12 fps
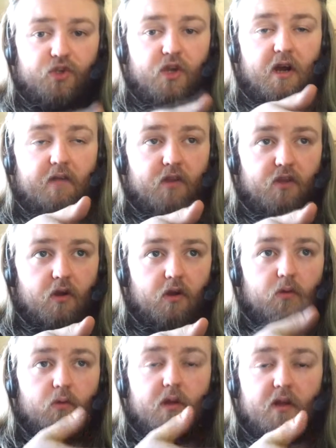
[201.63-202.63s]
you have it
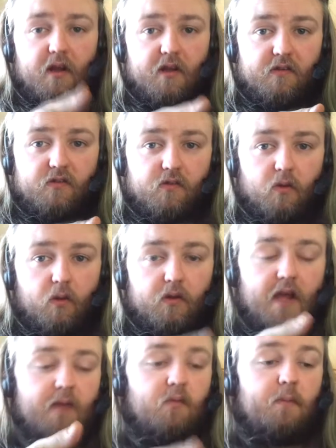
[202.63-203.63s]
downloaded and
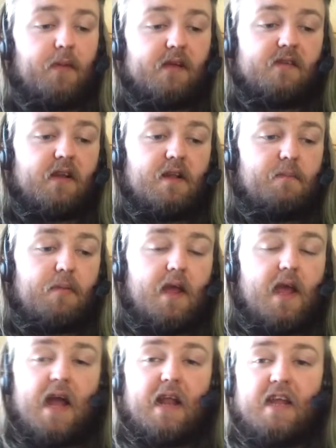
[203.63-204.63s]
installed, it will basically play any